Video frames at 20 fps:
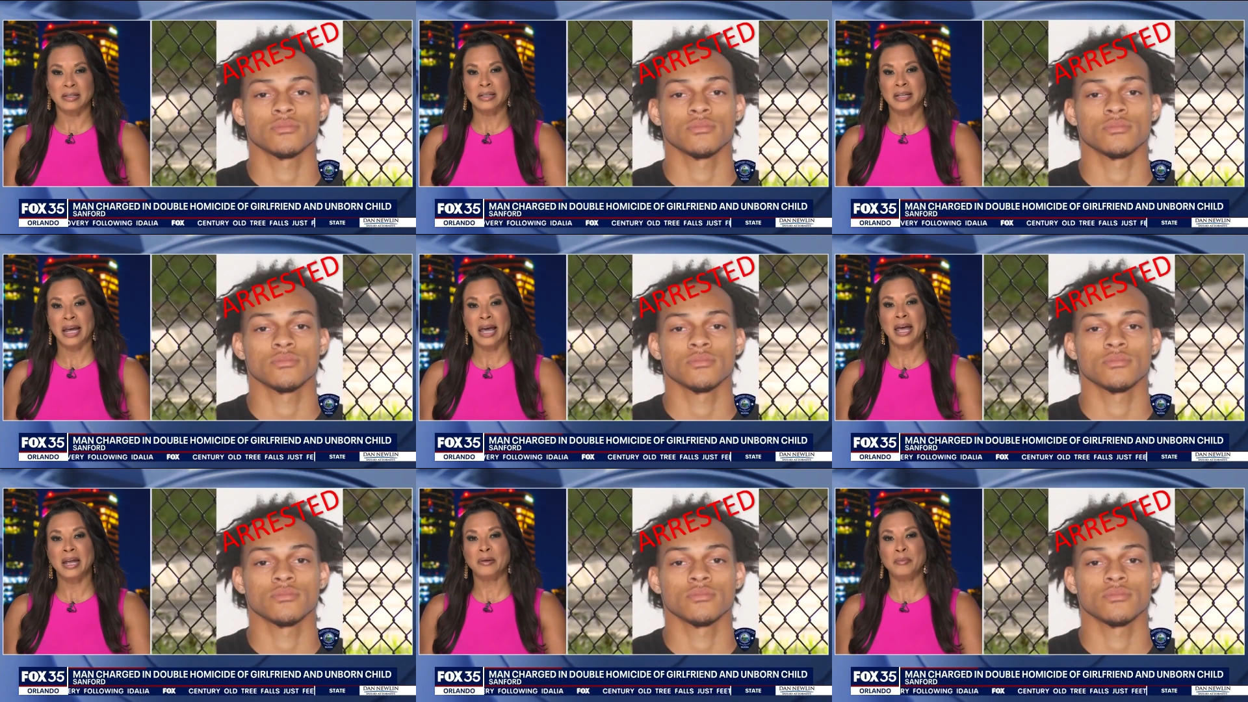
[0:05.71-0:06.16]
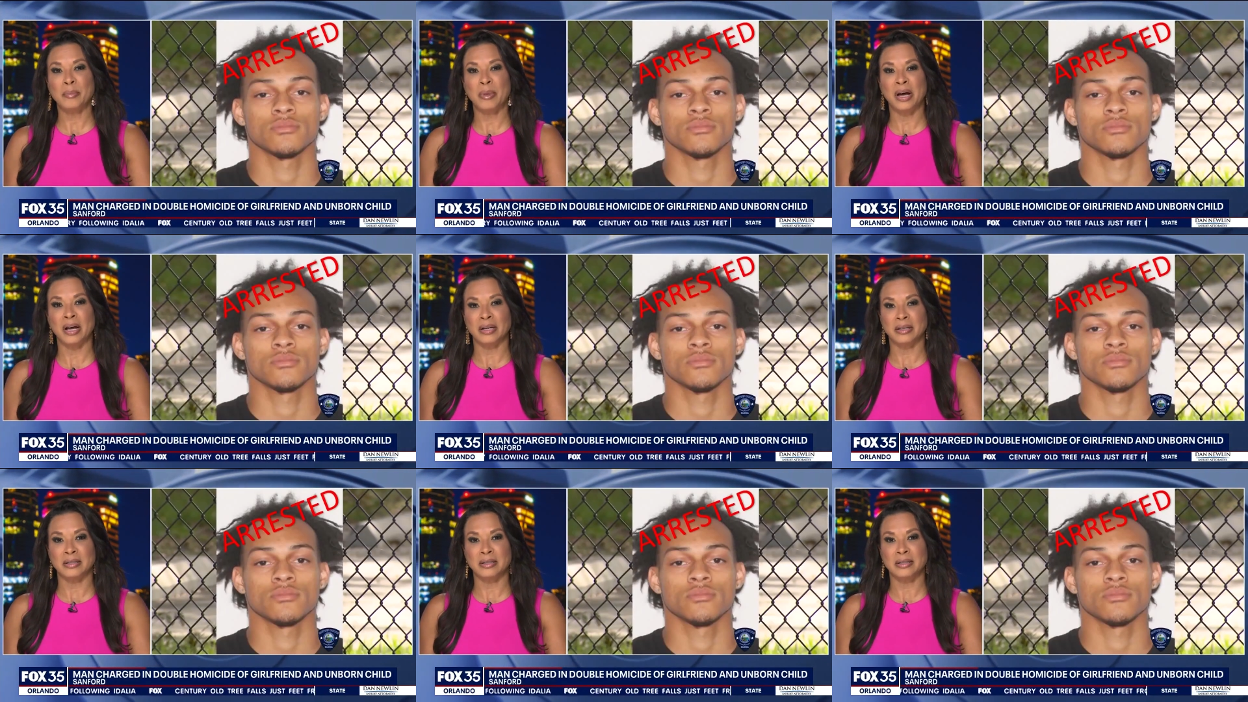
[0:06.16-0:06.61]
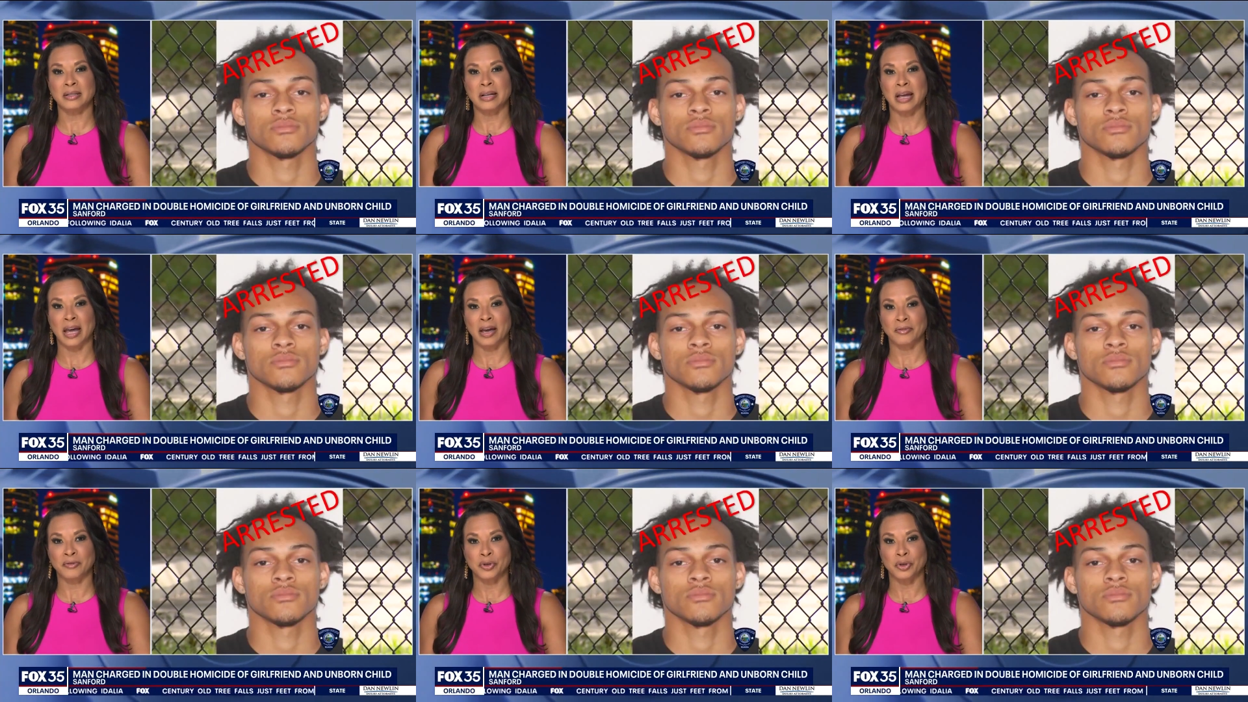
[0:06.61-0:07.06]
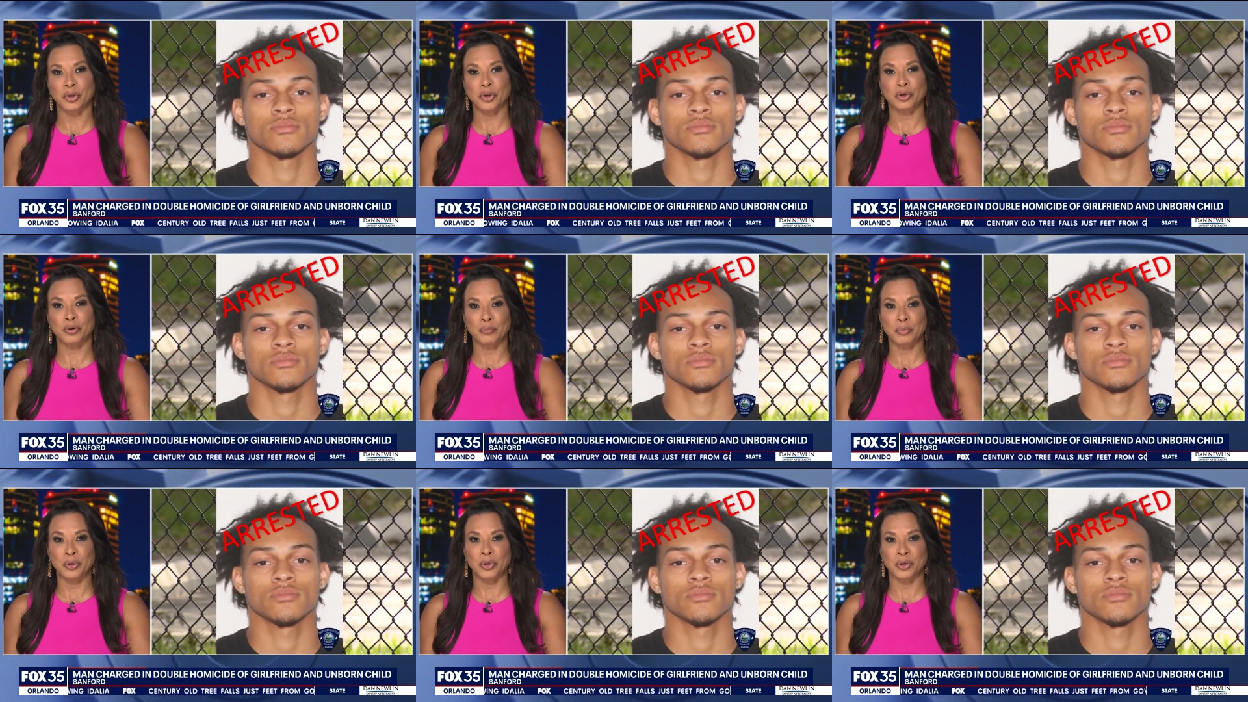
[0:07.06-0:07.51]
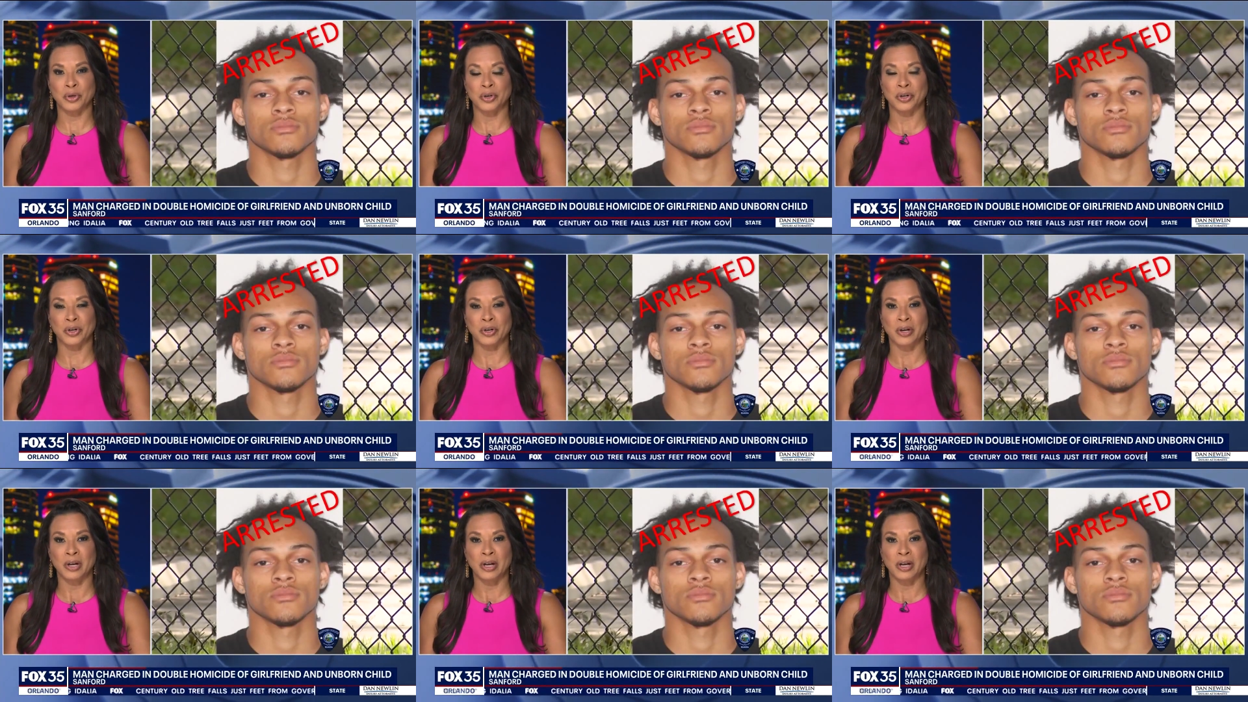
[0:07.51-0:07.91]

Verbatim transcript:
Speaker 1: 10 months after her murder.